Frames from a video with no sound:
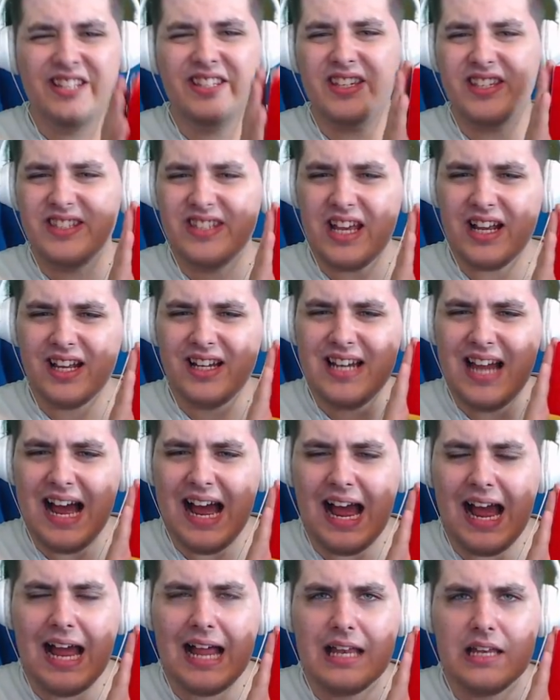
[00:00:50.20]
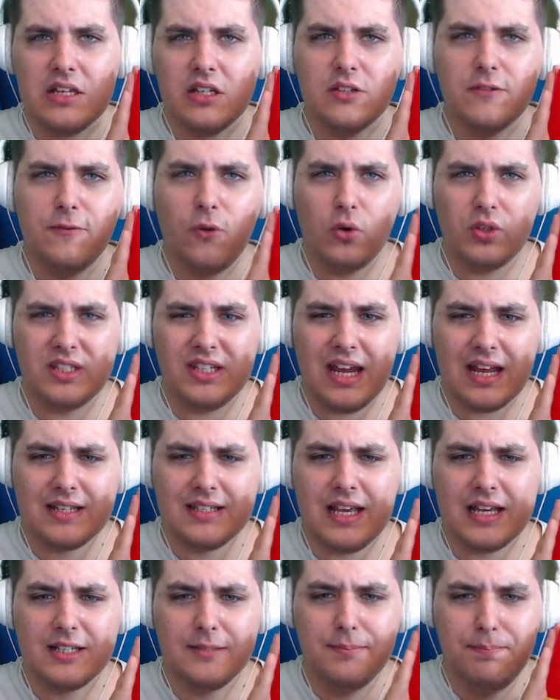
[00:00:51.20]
a second-hand
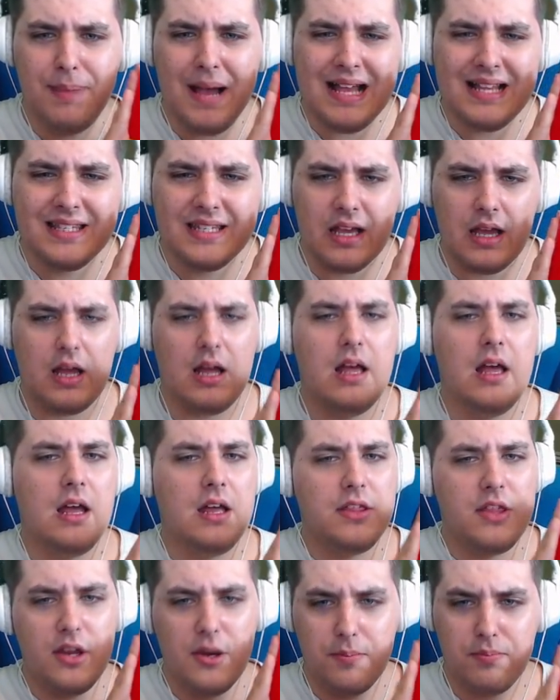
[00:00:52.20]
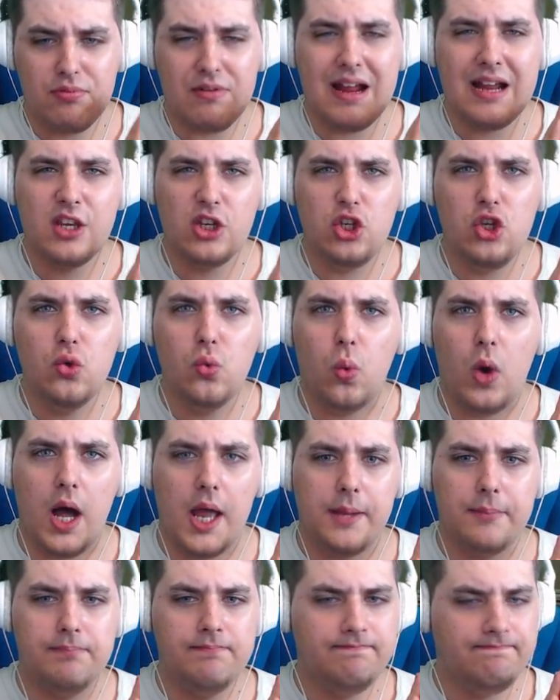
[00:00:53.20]
14XX better than a brand new
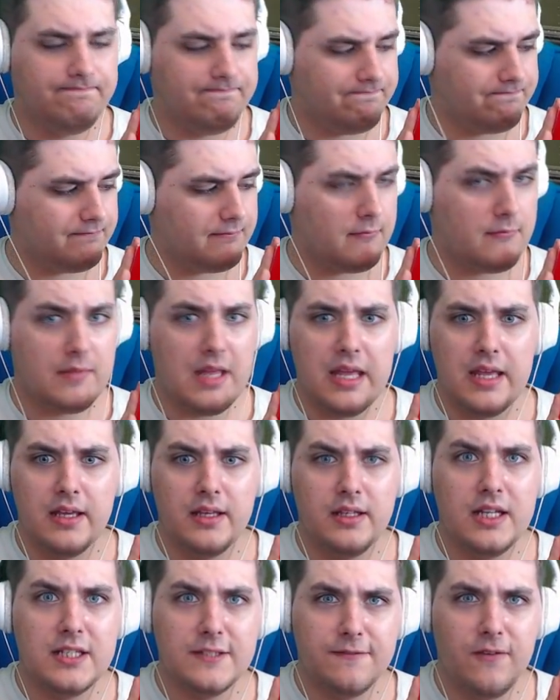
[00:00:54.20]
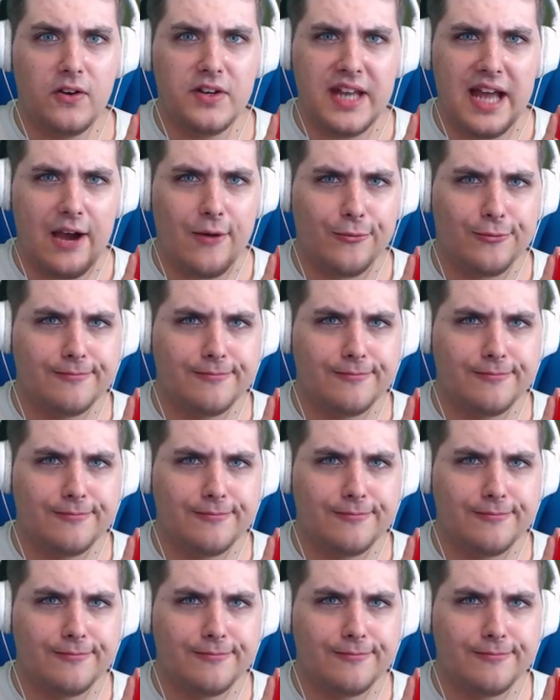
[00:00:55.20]
one? Let's find out.